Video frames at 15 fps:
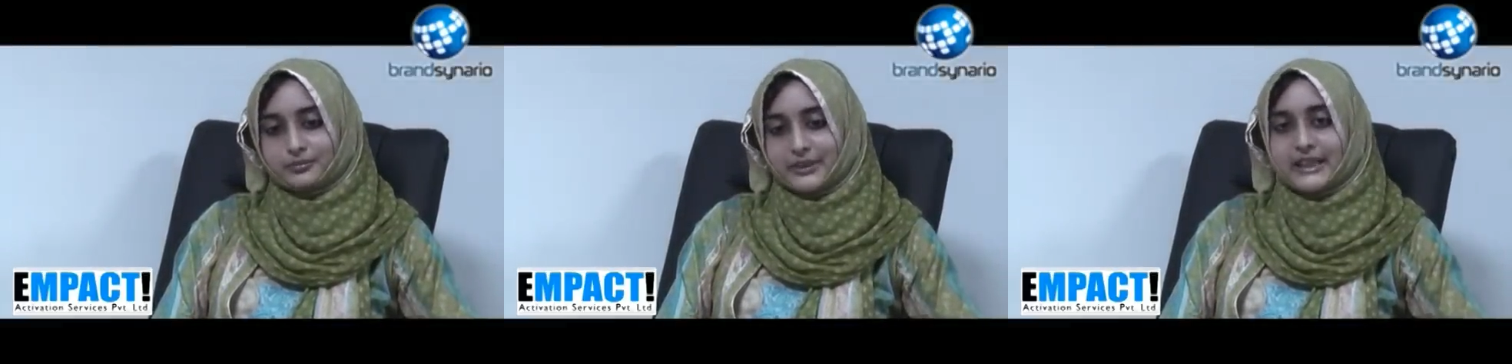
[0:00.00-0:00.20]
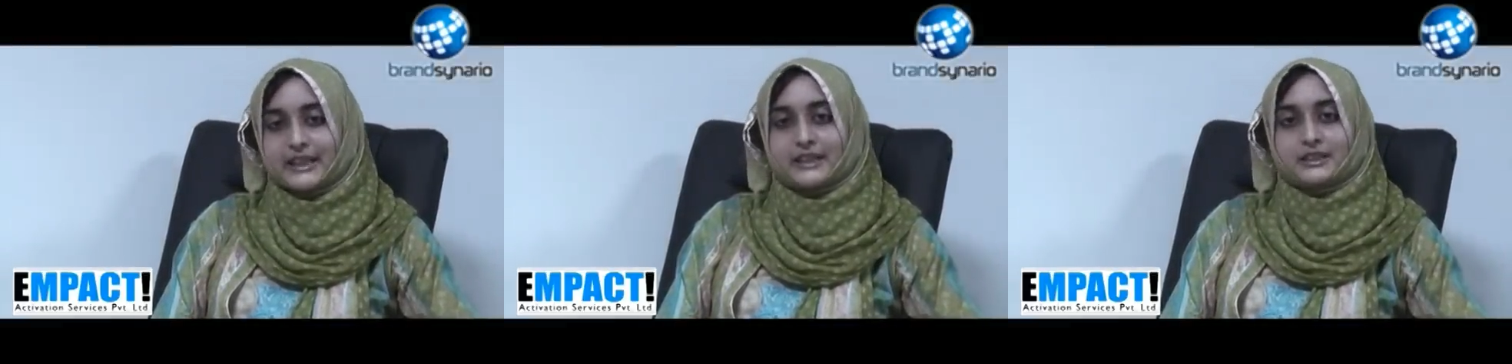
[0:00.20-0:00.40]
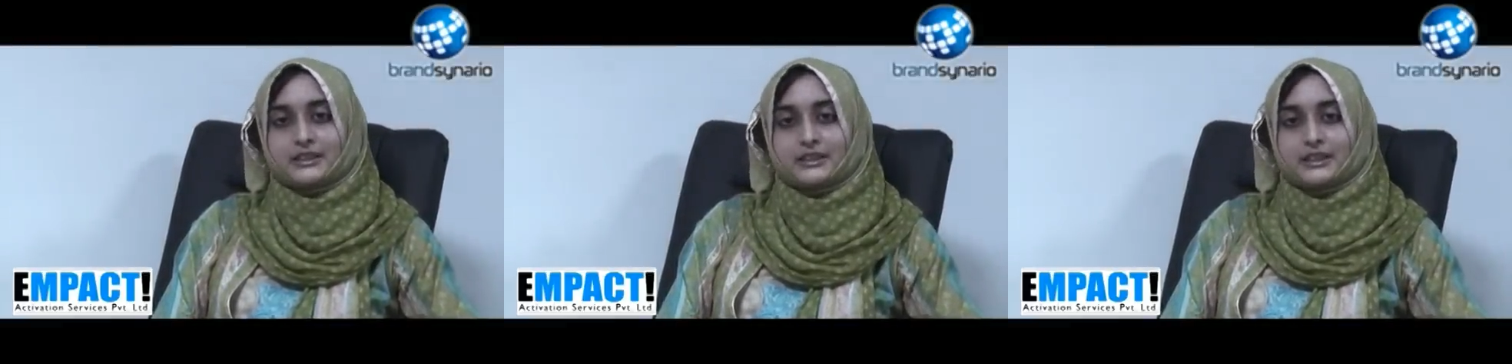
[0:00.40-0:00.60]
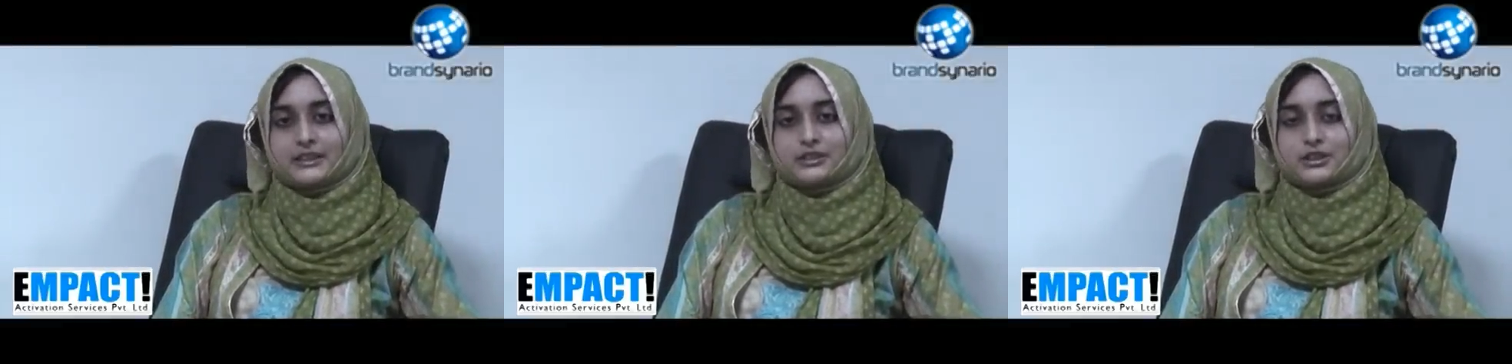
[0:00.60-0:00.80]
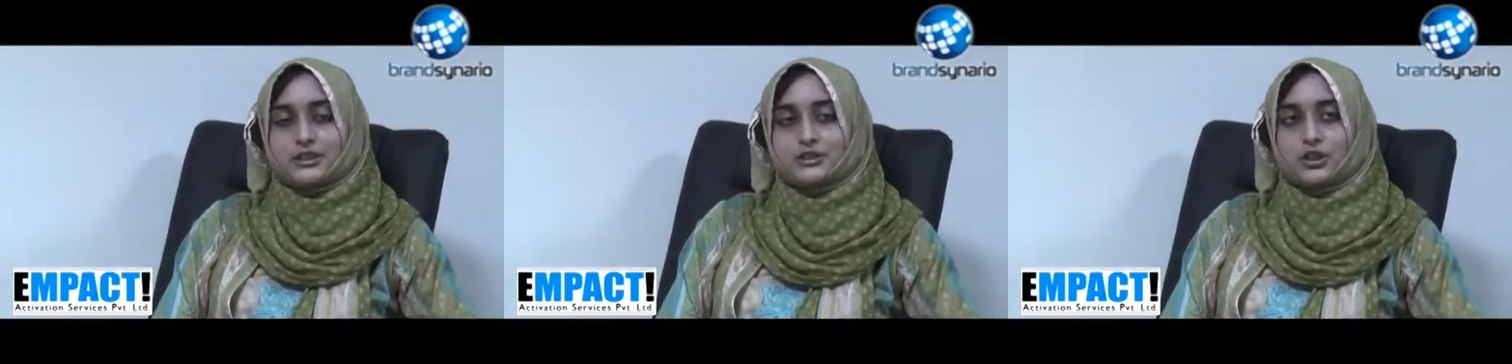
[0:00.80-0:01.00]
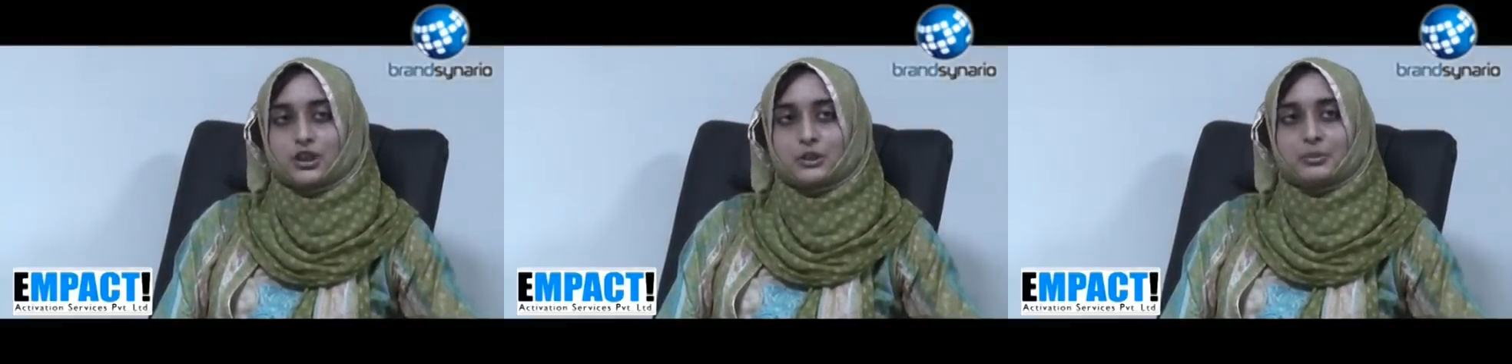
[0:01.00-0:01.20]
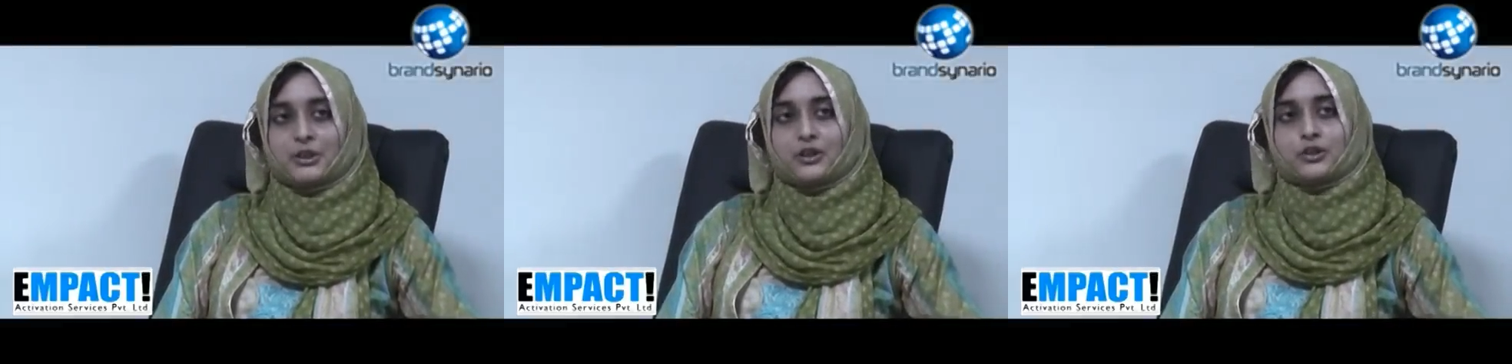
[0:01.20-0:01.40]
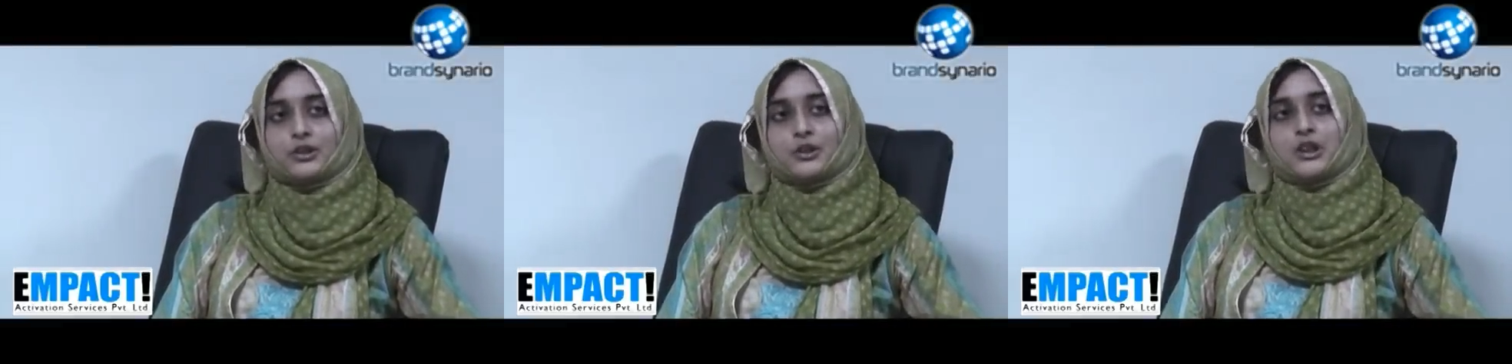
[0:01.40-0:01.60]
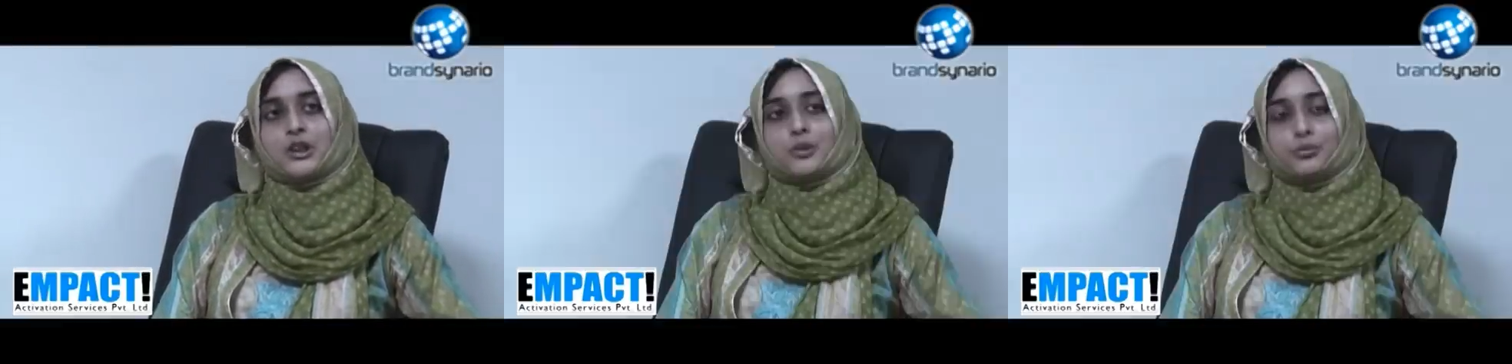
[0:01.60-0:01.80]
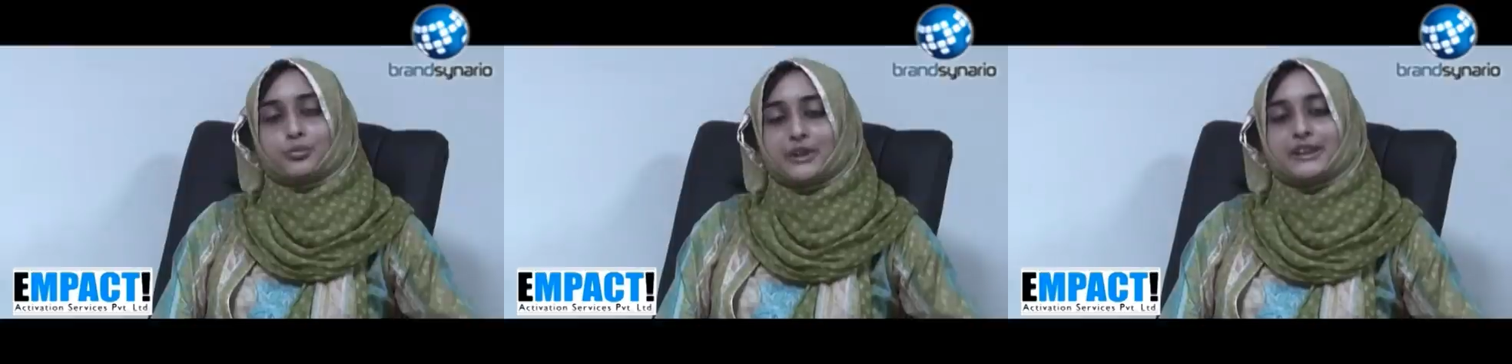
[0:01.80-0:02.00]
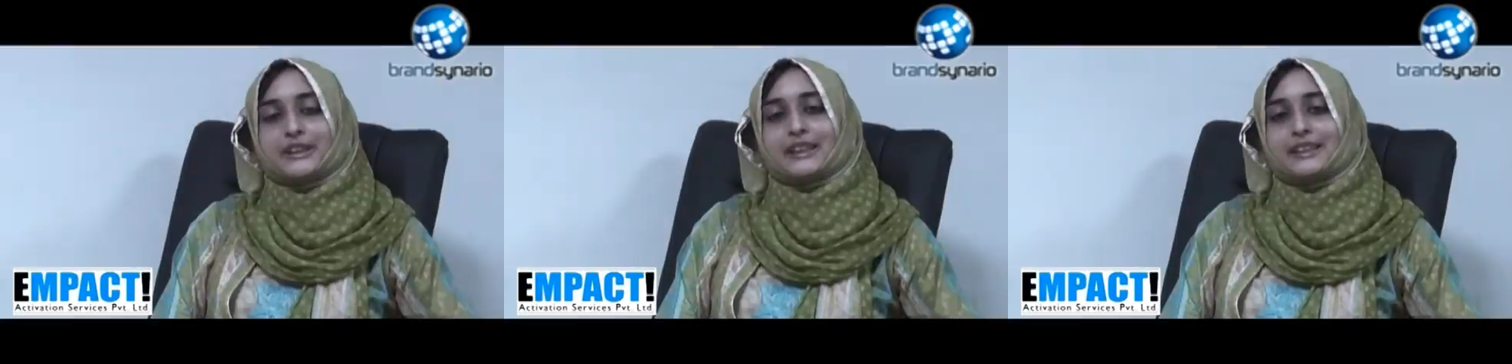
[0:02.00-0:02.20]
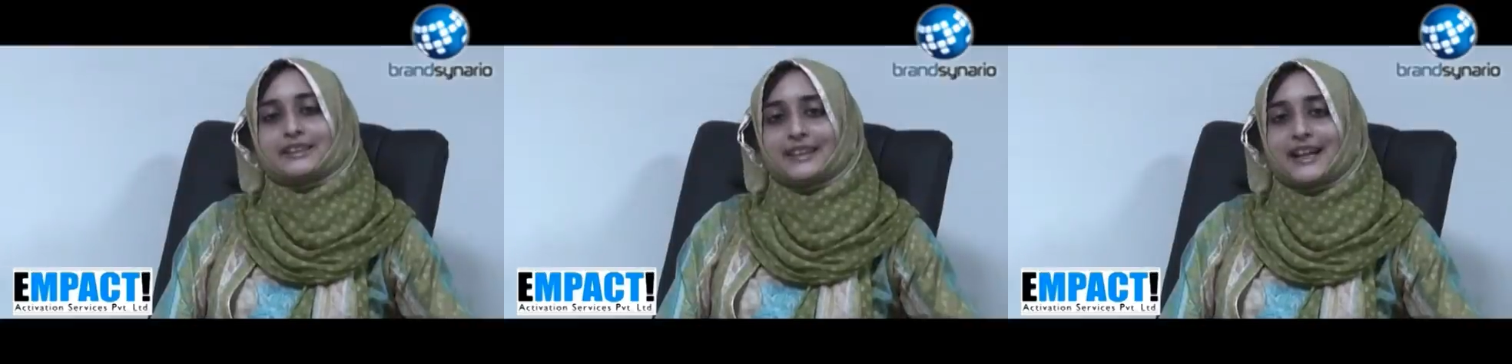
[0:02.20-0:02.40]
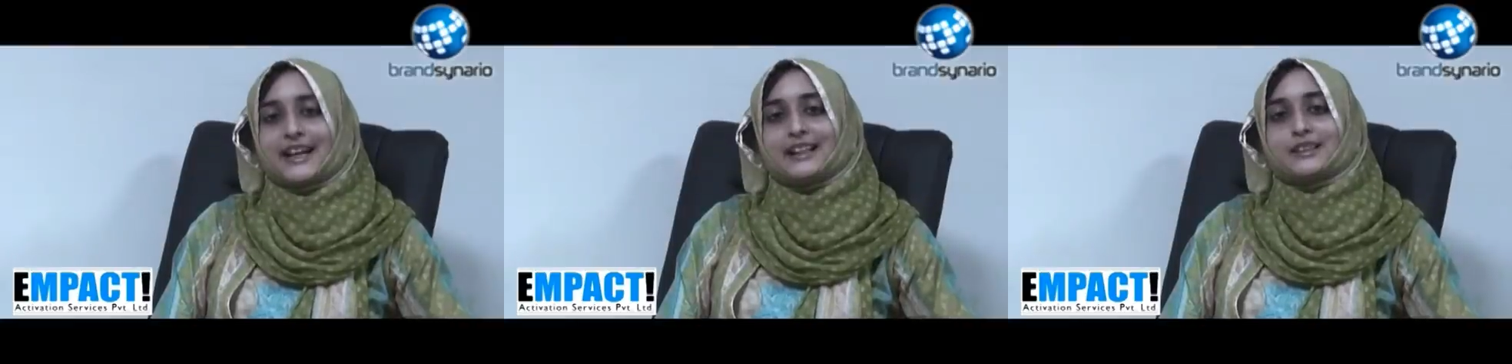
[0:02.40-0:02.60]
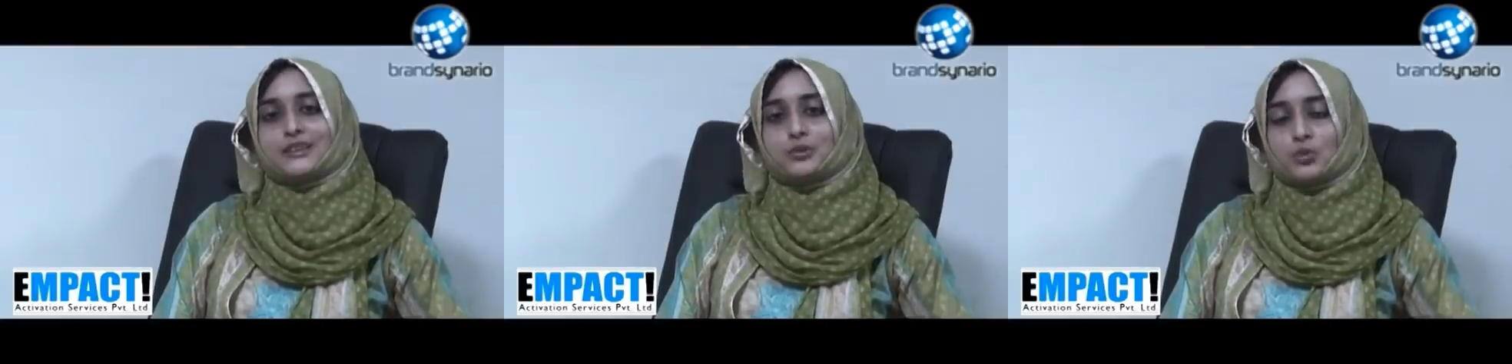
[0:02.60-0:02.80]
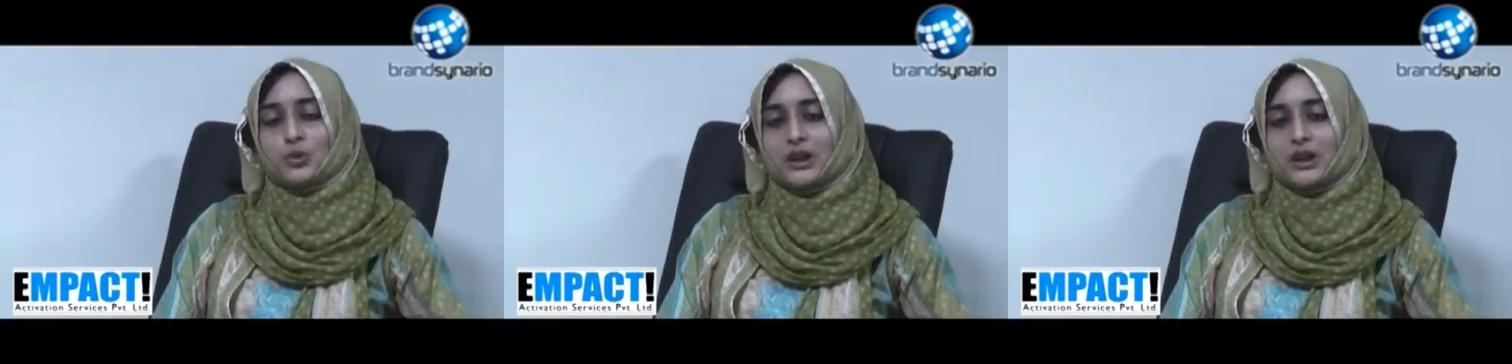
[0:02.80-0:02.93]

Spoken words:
plate, it's all about bringing that